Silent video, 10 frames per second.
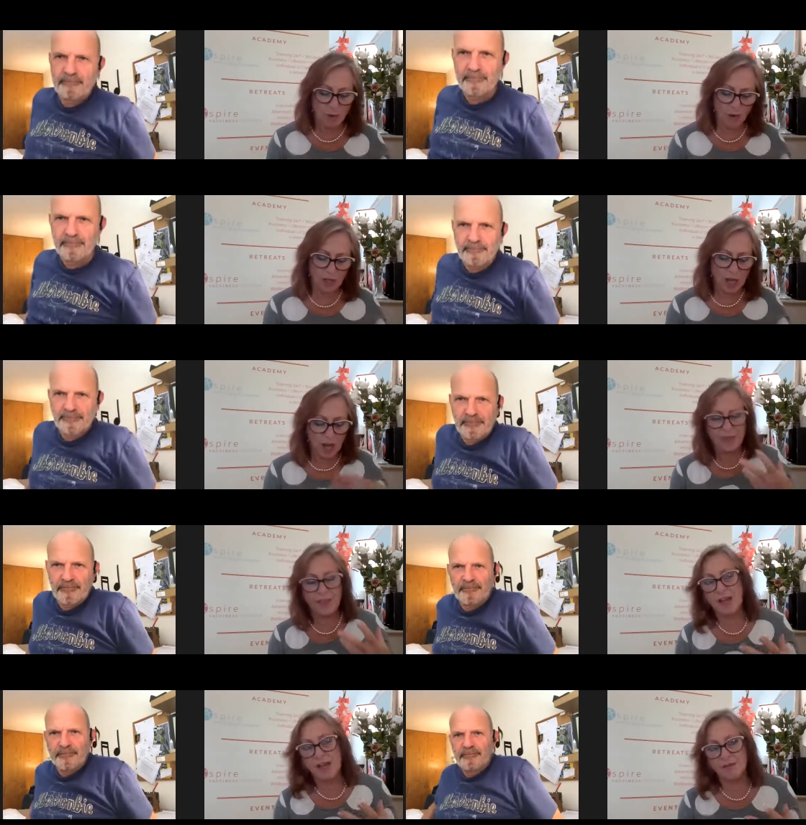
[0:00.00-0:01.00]
Speaker 1: up on
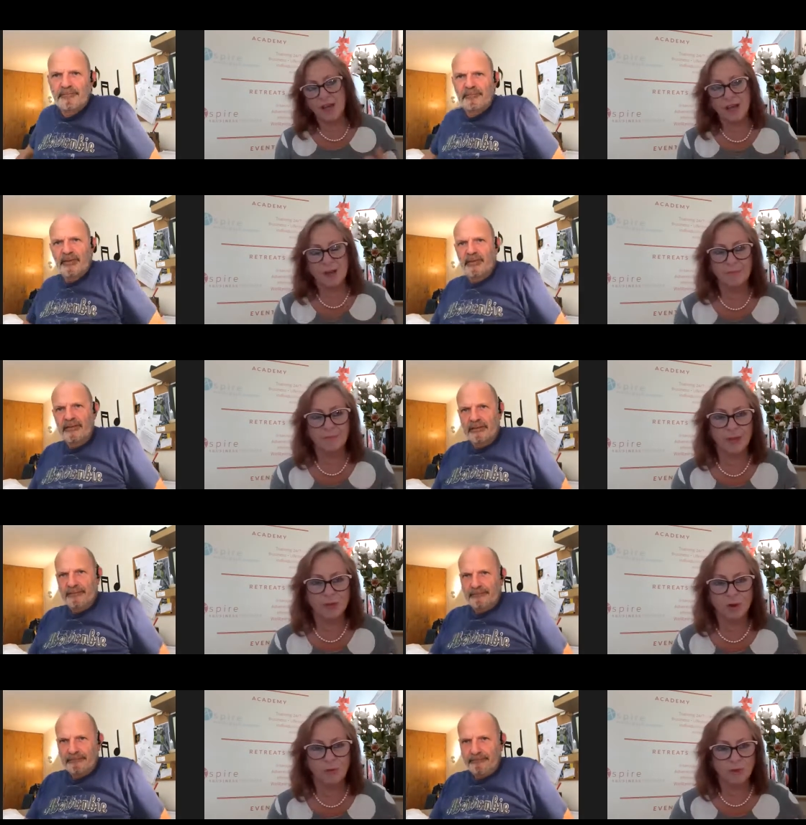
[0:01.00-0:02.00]
other um,
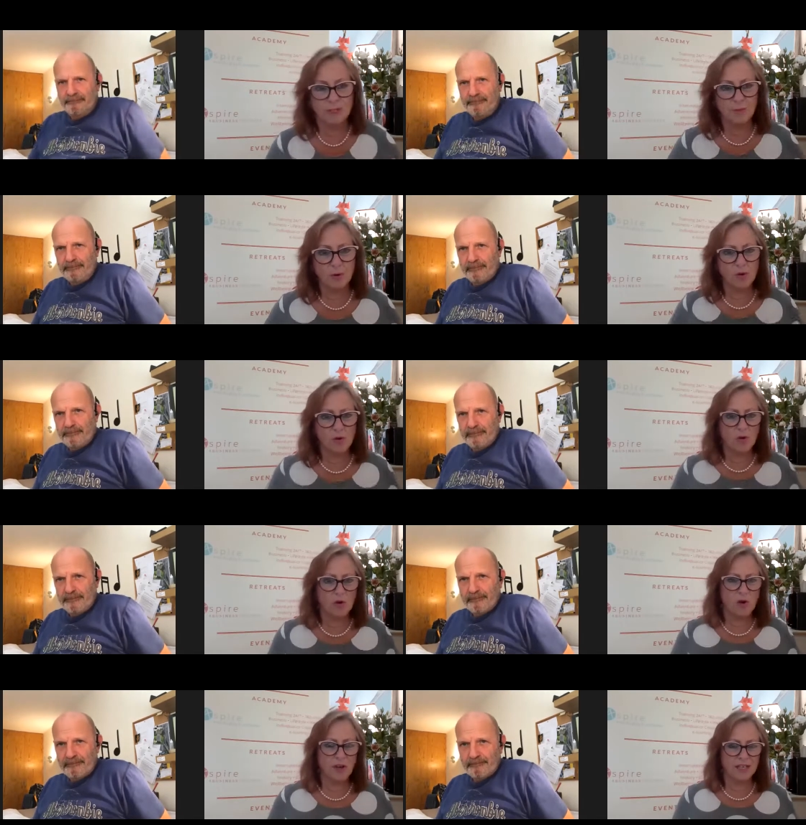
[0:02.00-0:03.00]
genres, Paul,
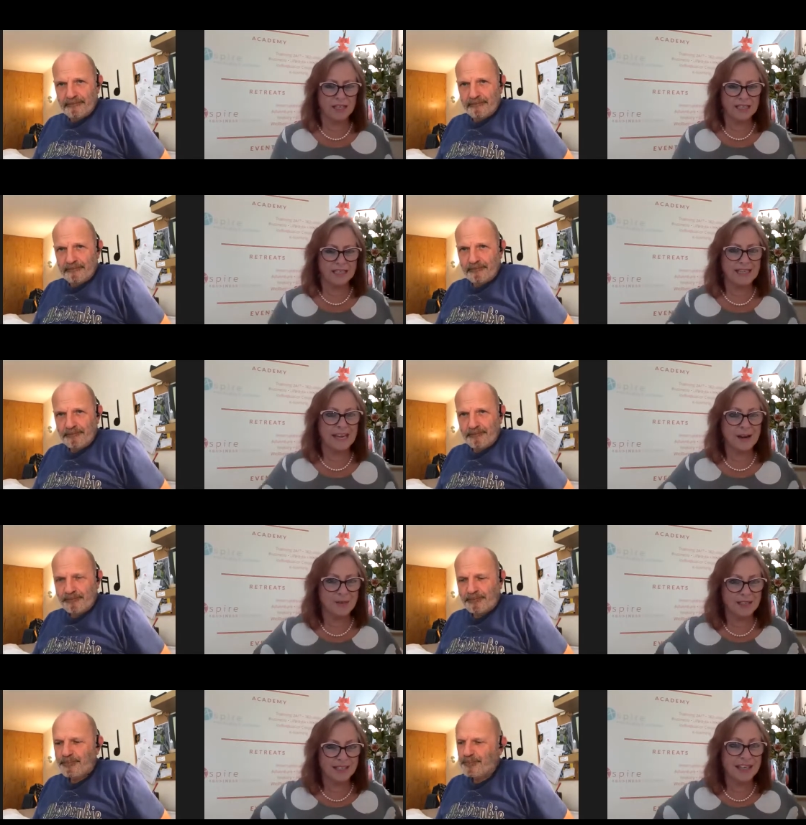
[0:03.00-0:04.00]
or are you going to stay
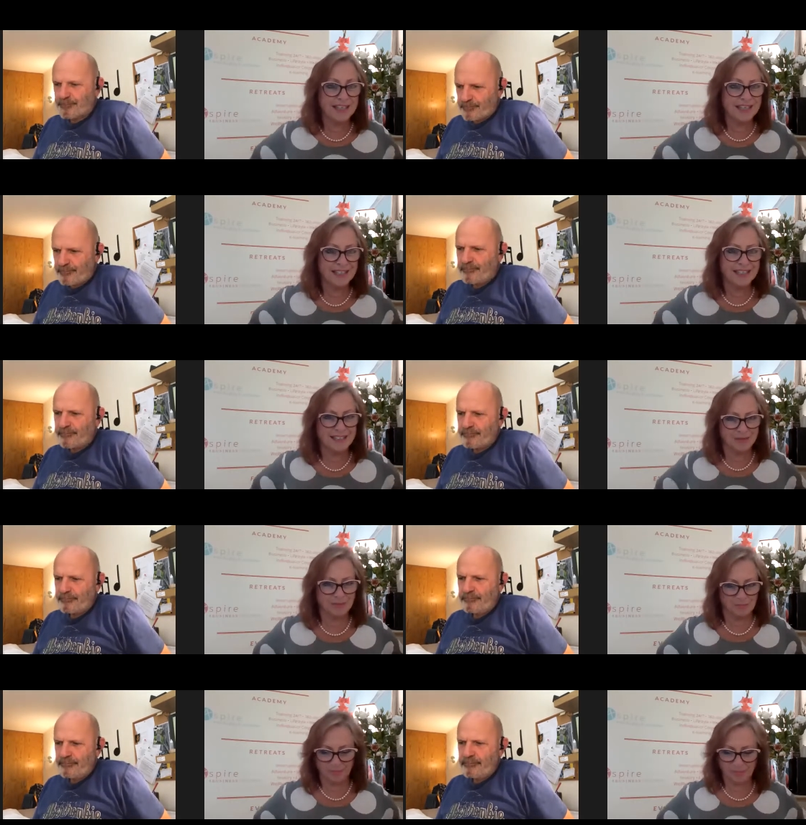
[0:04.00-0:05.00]
with the 60s?
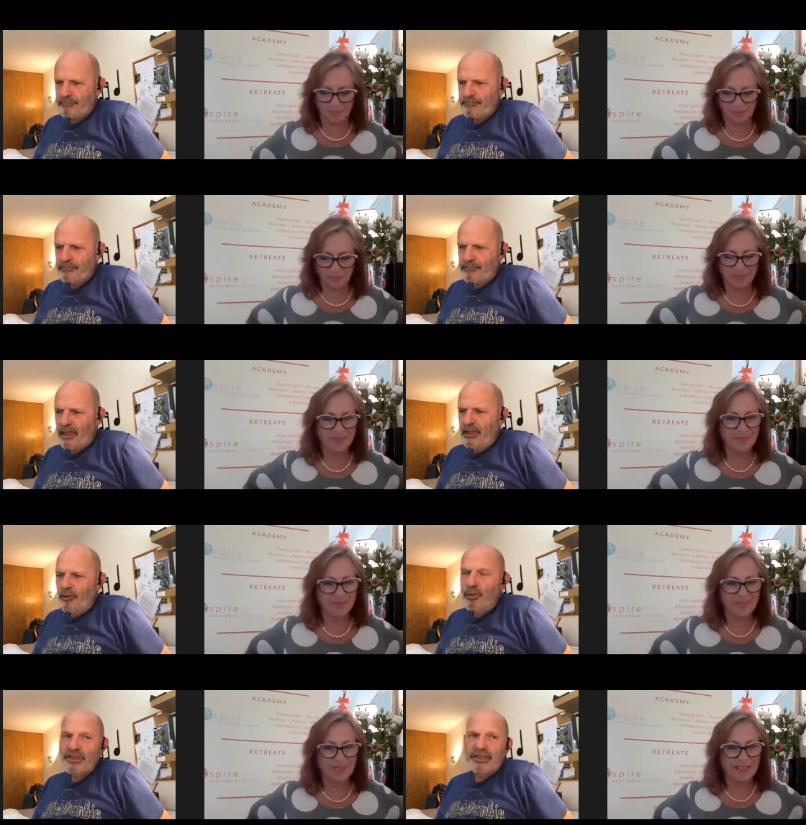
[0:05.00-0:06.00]

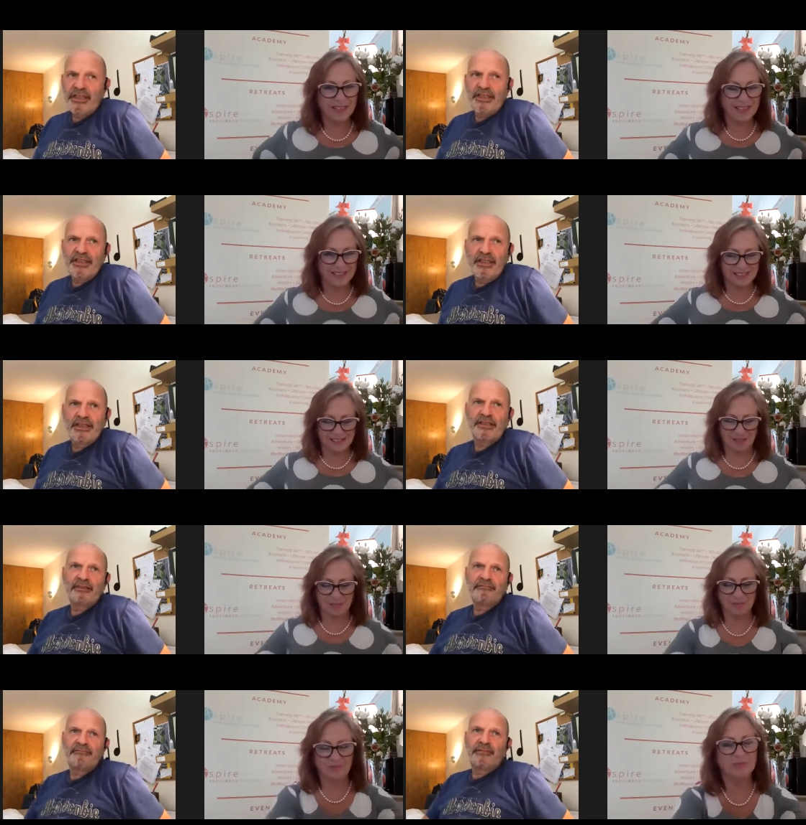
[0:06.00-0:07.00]
Speaker 2: Well, the 60s
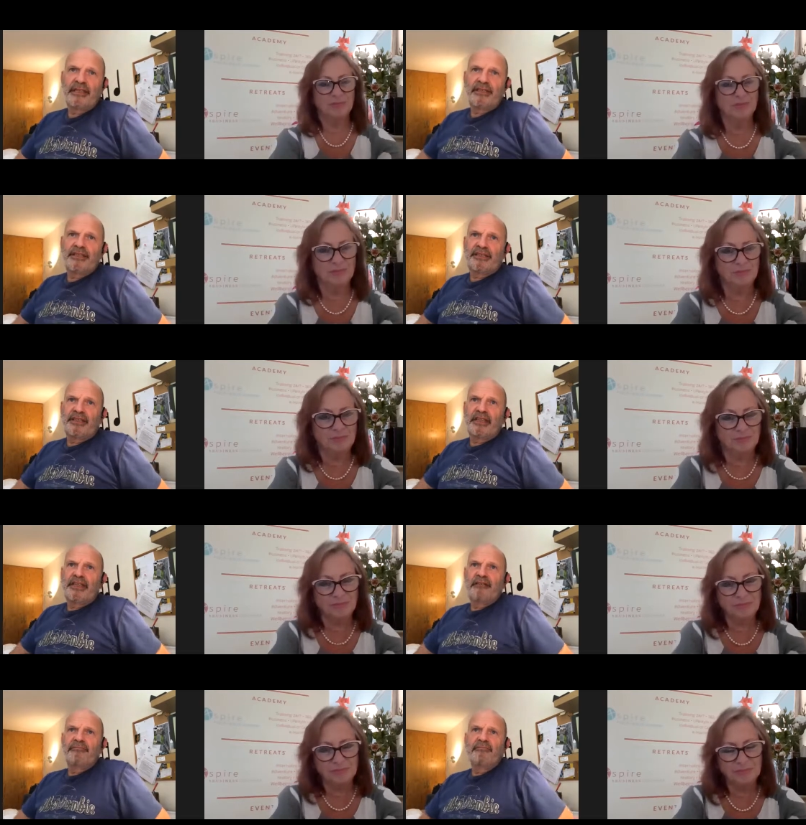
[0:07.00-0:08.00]
is
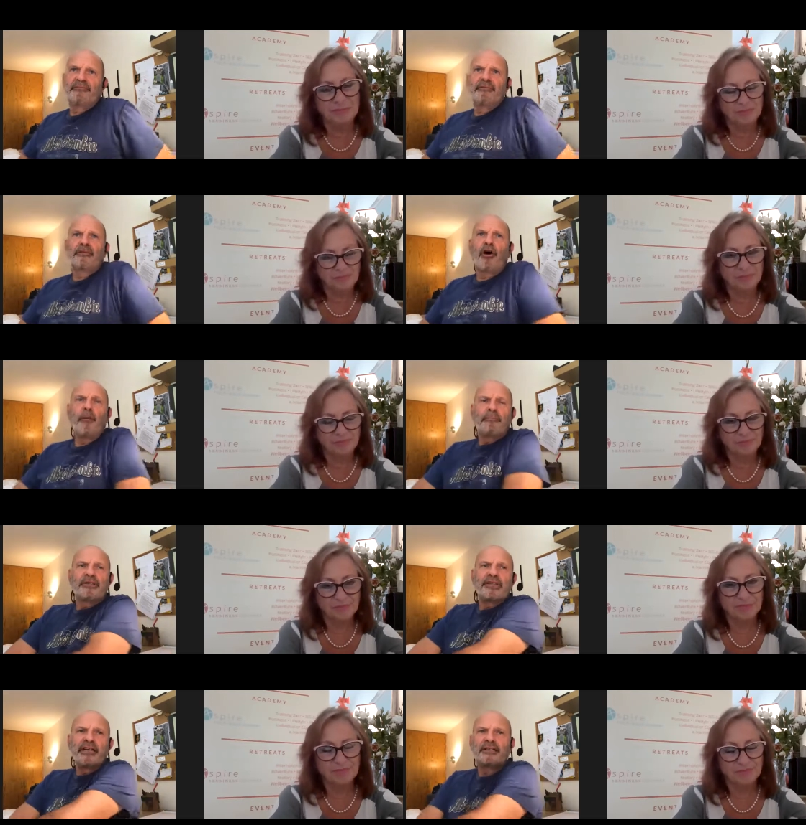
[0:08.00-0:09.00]
the the hot
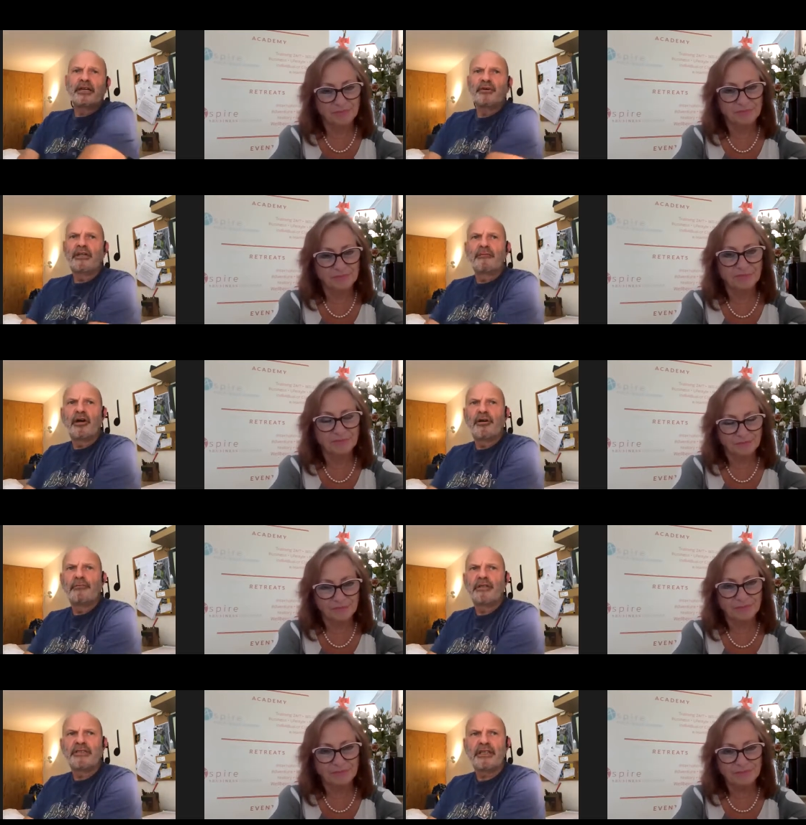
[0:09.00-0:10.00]
potato at the
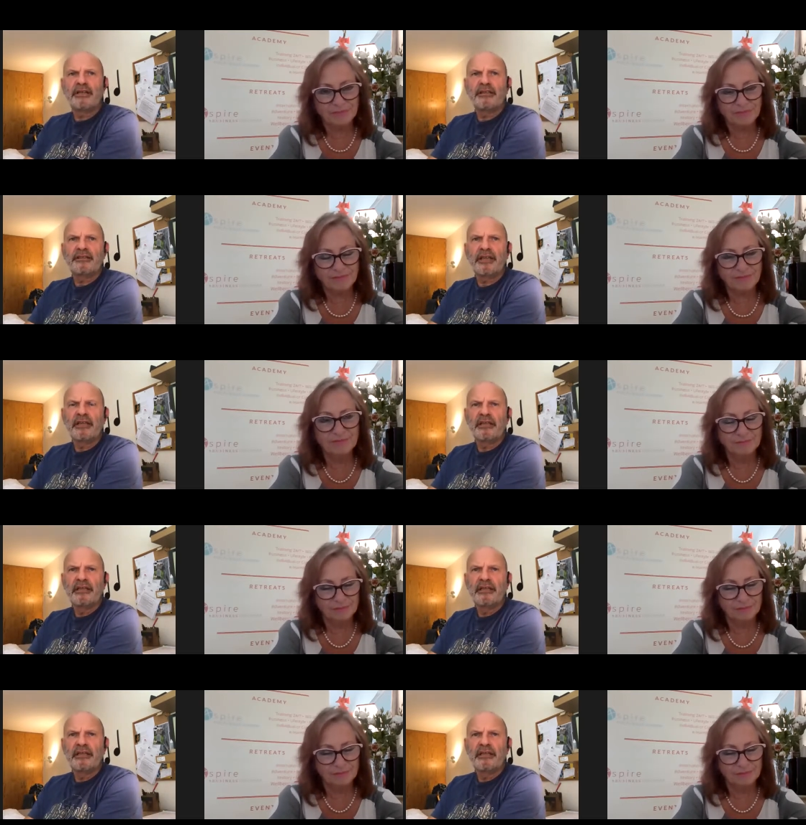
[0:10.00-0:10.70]
moment. And I think,